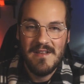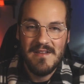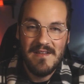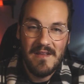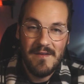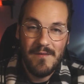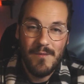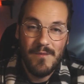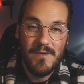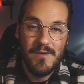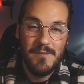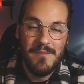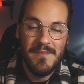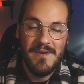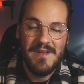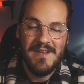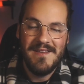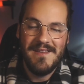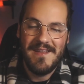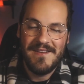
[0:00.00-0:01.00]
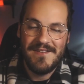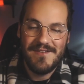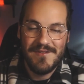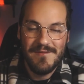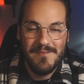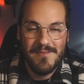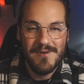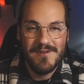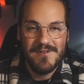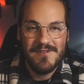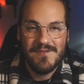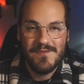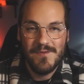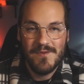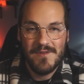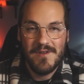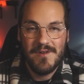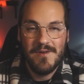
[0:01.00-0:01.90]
That would mean that your boards would